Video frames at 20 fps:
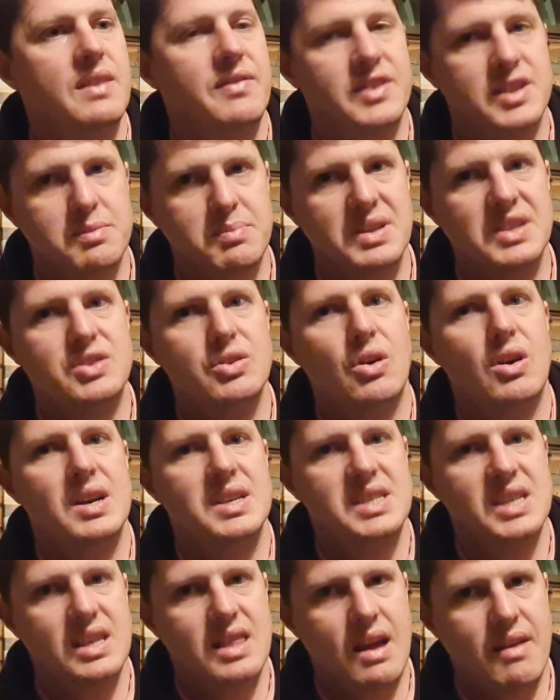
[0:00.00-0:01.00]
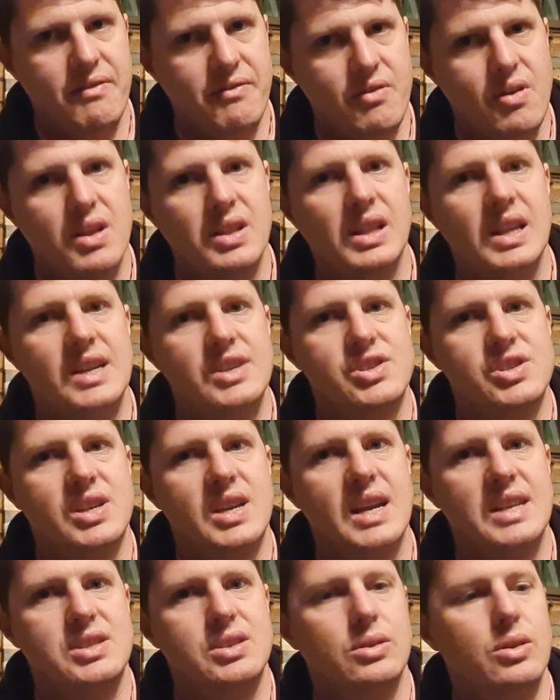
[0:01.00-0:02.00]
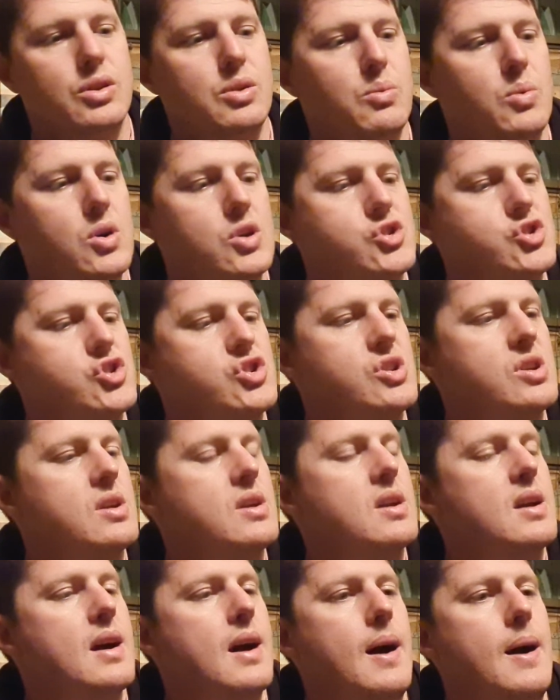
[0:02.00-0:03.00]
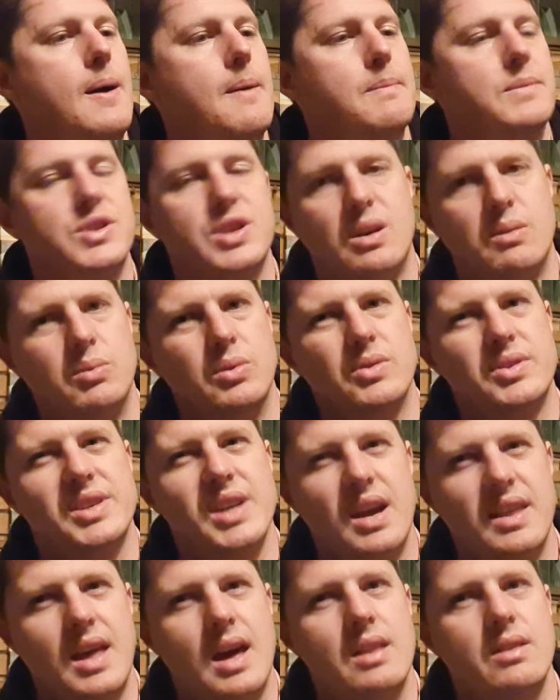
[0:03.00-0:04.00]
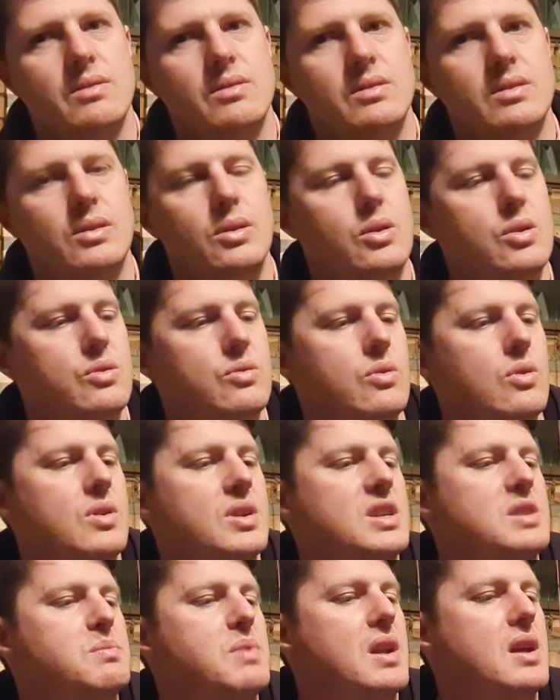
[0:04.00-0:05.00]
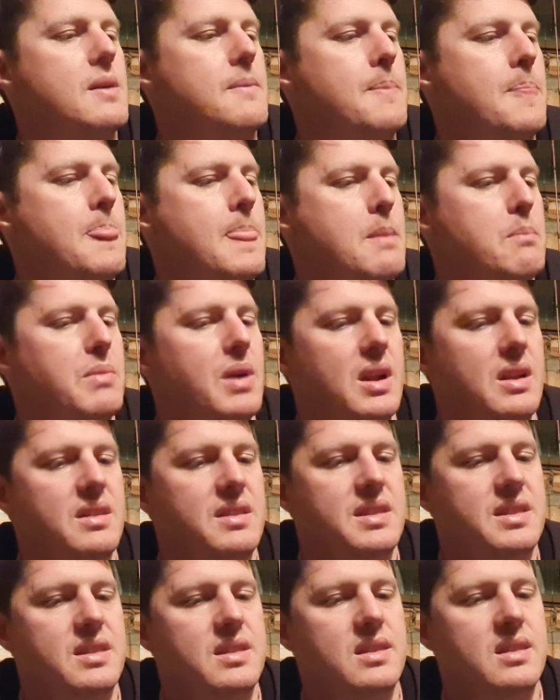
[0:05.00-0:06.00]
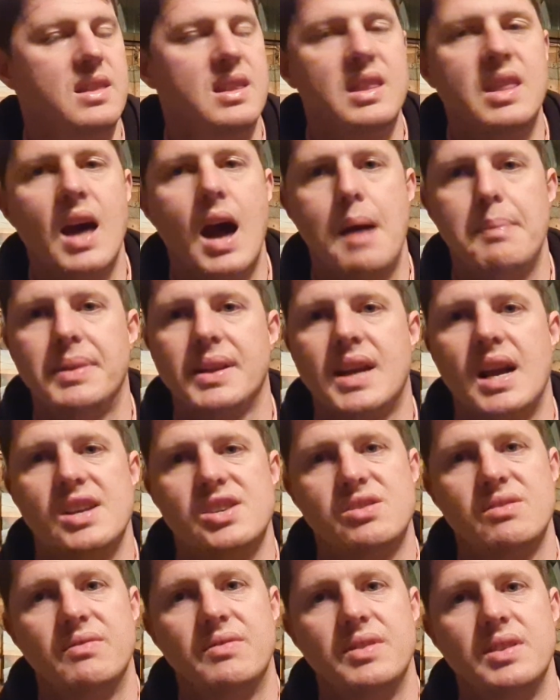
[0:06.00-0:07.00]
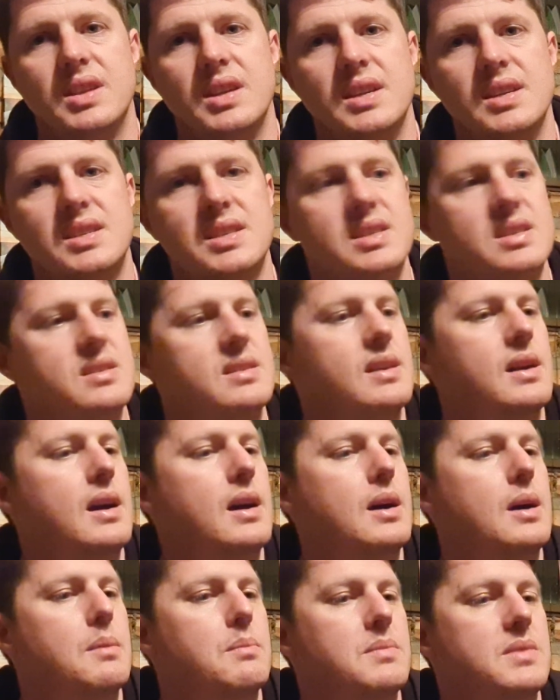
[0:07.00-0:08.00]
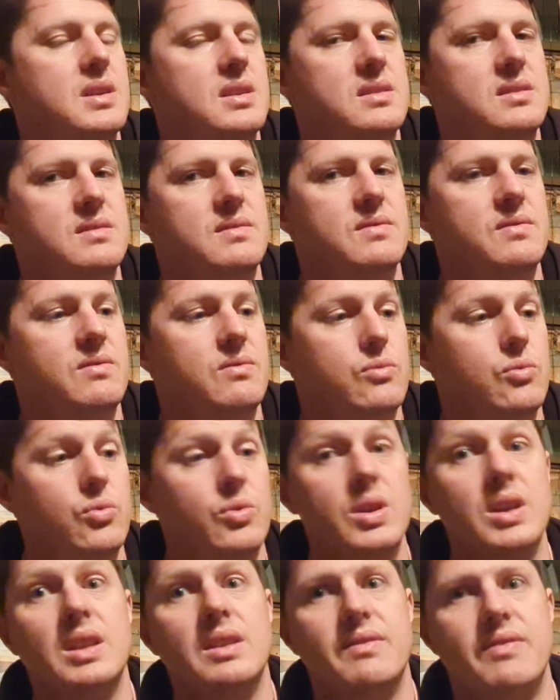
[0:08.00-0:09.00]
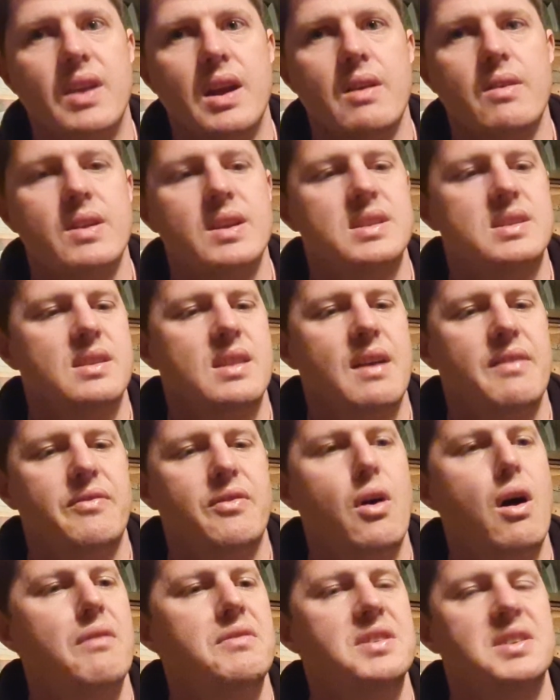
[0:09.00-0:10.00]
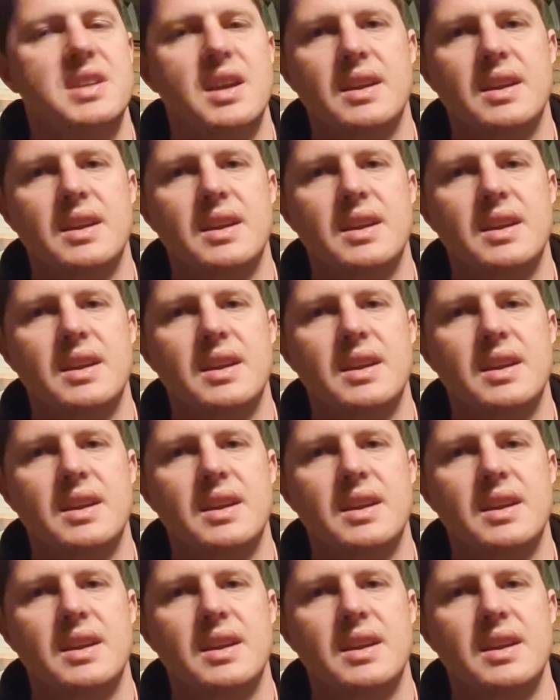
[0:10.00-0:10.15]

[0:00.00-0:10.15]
it's a bit dicey and that front ledge gets a lot of wash. So I will say that longer rod is better, but the application for this is really varied. That 5 to